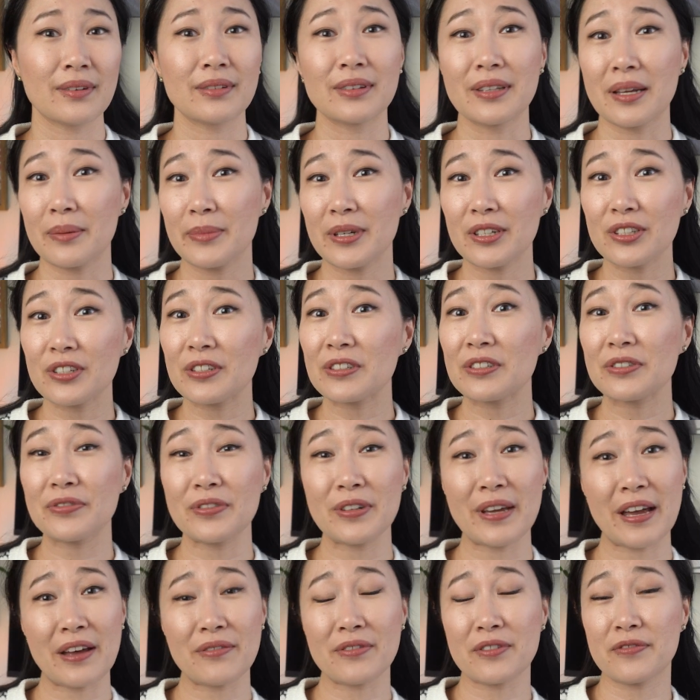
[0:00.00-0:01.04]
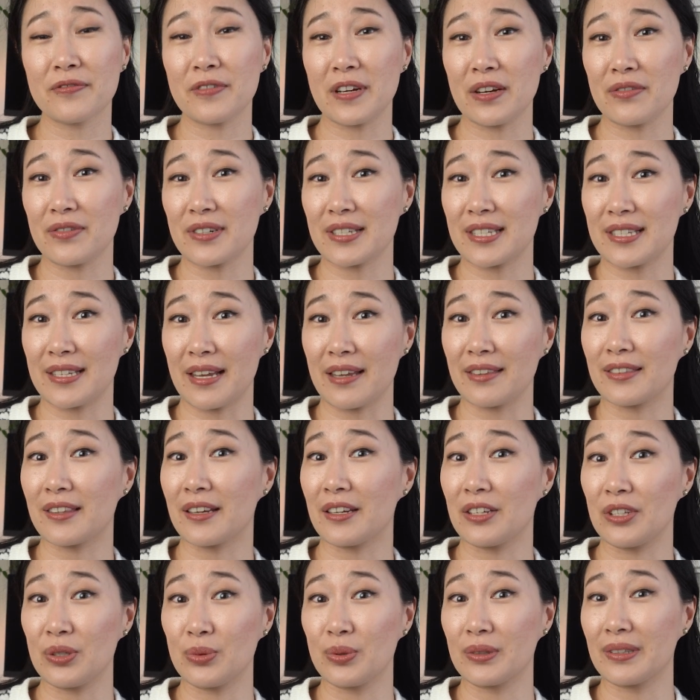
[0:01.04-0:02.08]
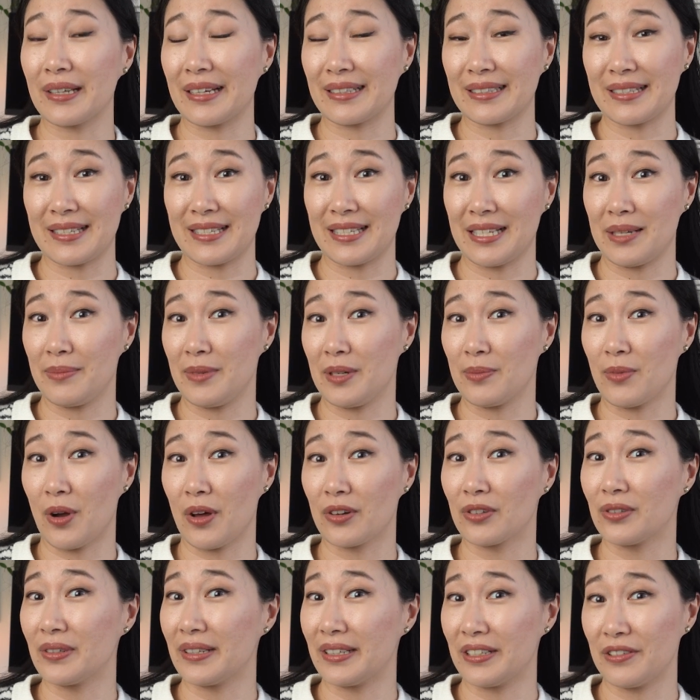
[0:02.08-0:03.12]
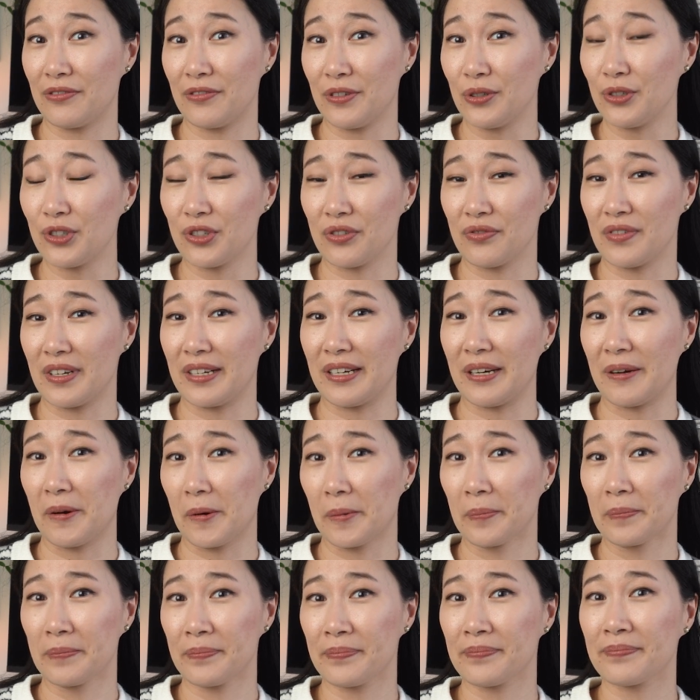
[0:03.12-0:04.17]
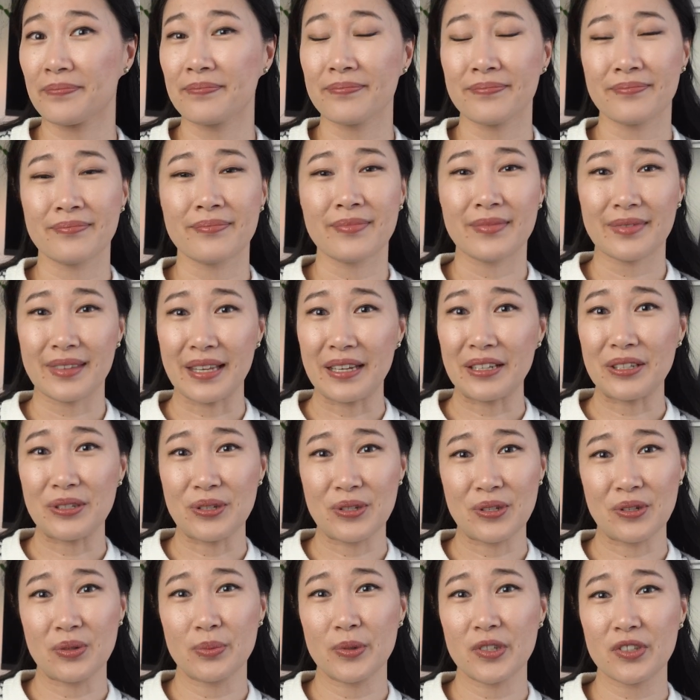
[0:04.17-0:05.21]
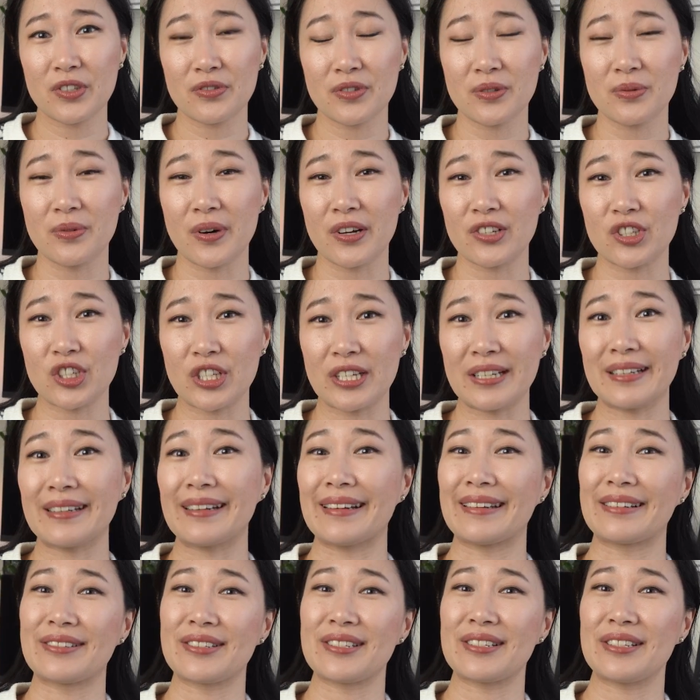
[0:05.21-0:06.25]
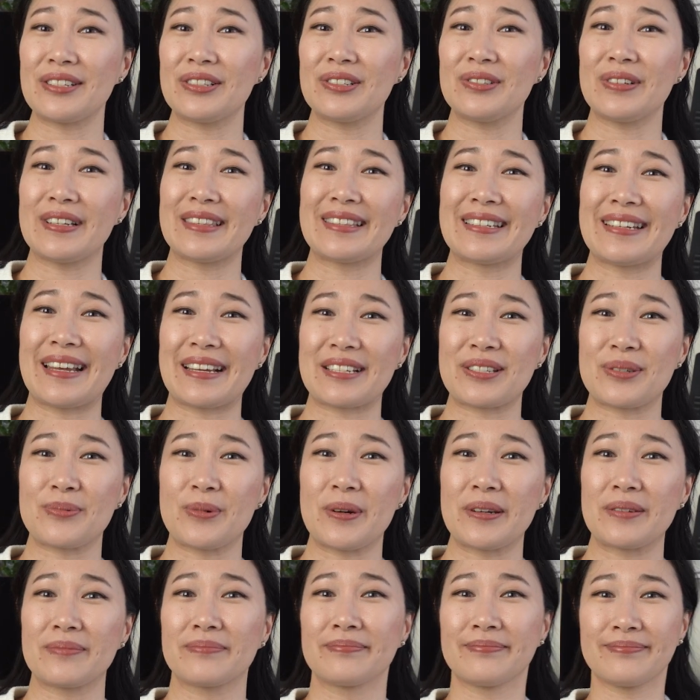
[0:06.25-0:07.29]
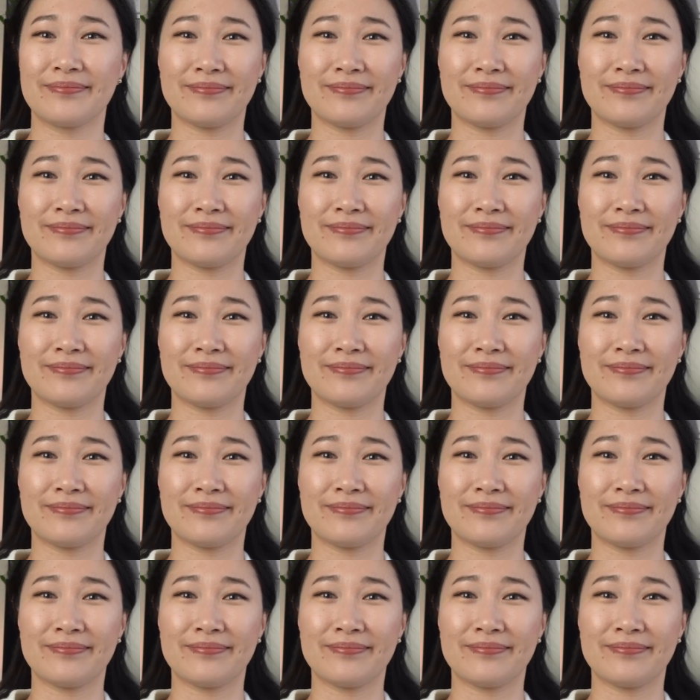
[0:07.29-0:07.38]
Let me know if you have a favorite set that you would like to see me model in a future video. Thank you so much for watching, and I'll see you in the next one.